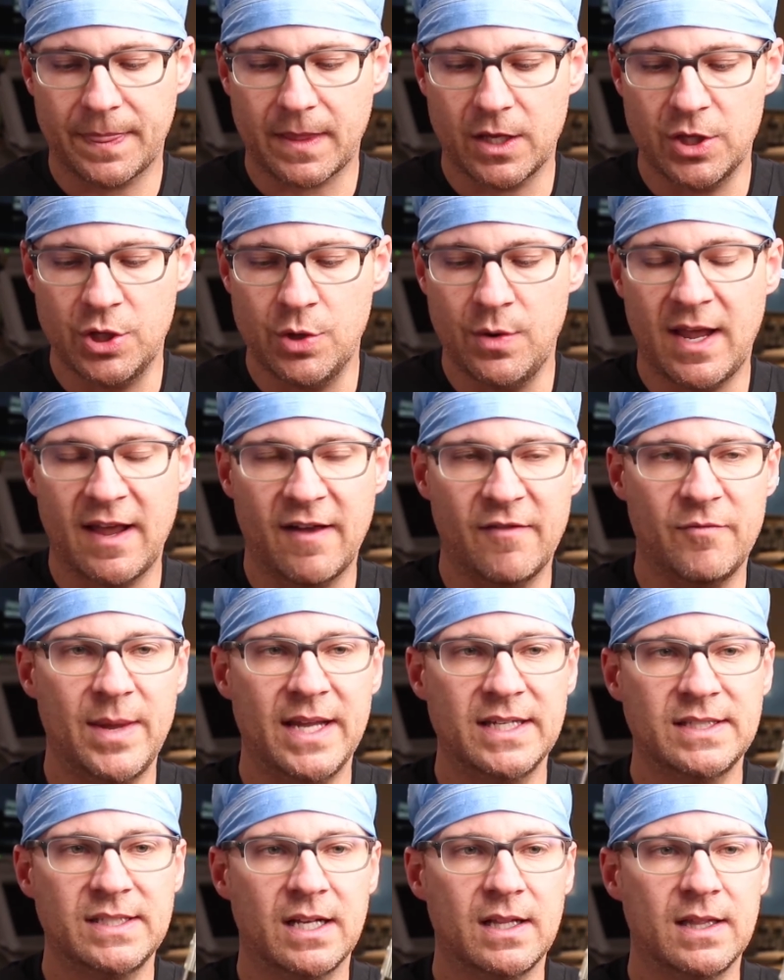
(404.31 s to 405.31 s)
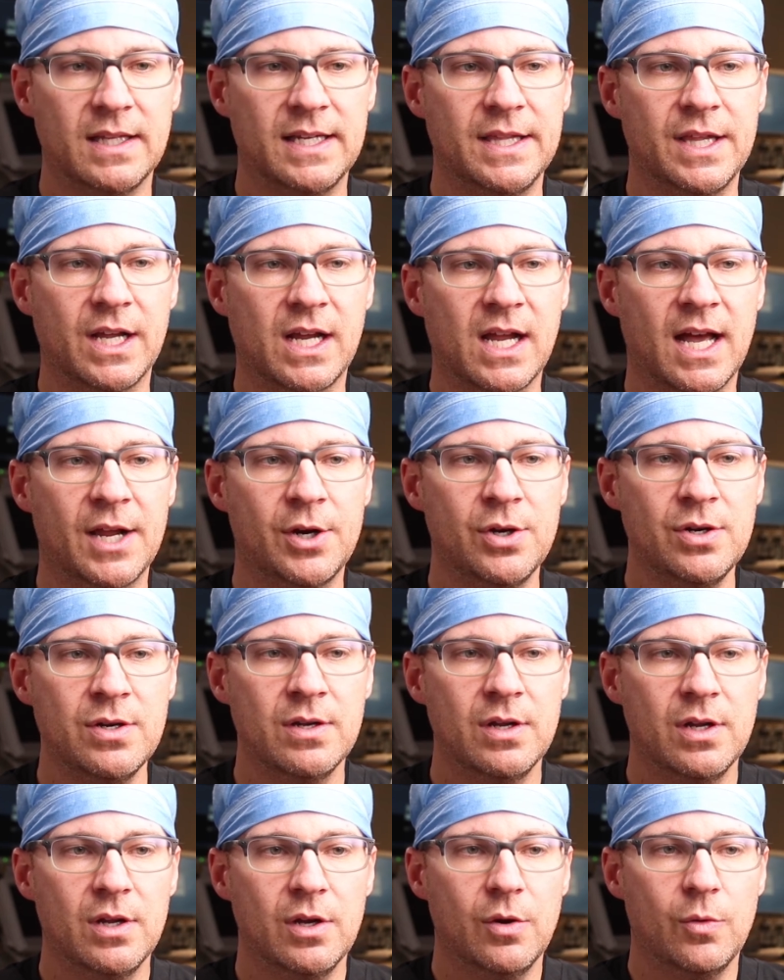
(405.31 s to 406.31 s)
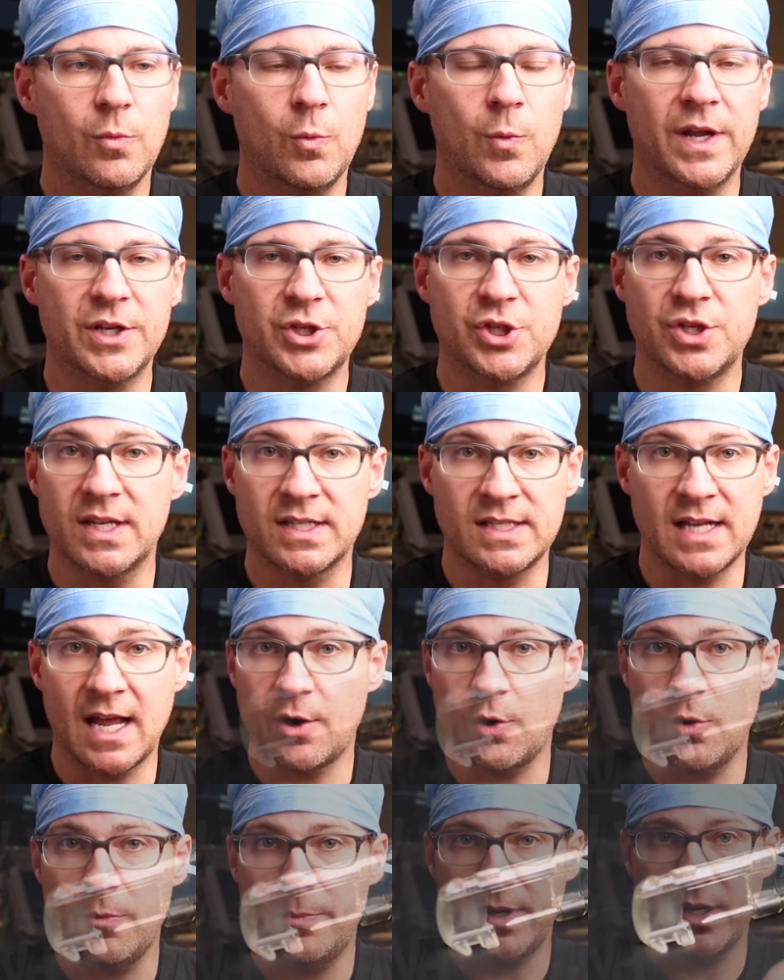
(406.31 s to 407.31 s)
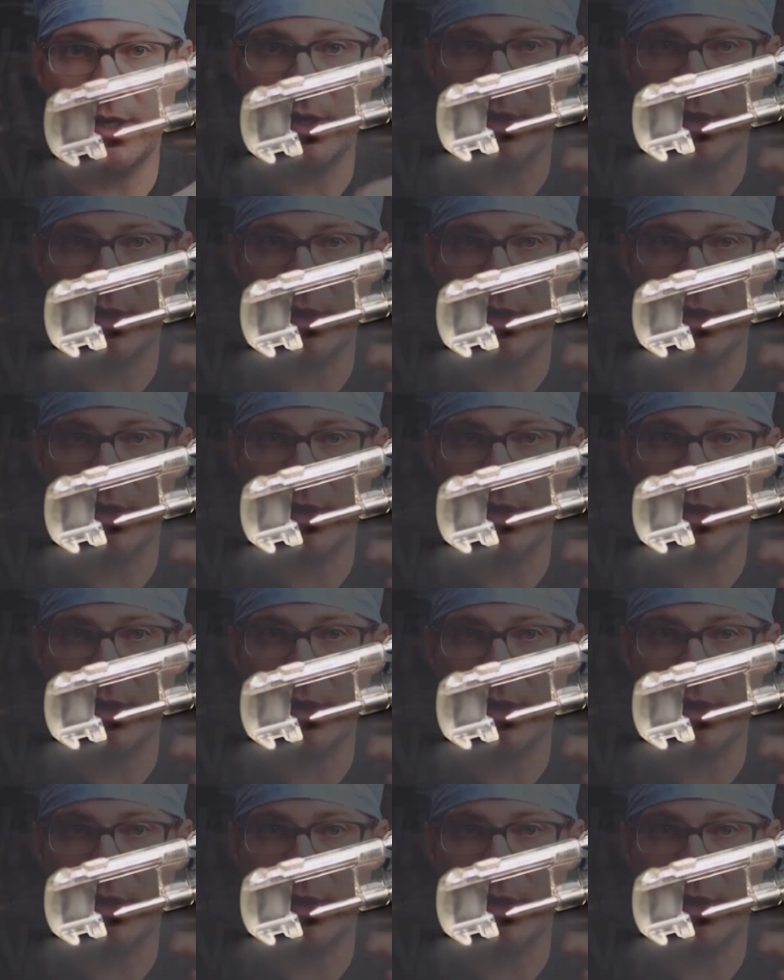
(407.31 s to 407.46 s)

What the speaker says: You have basically the cutter, which does not open and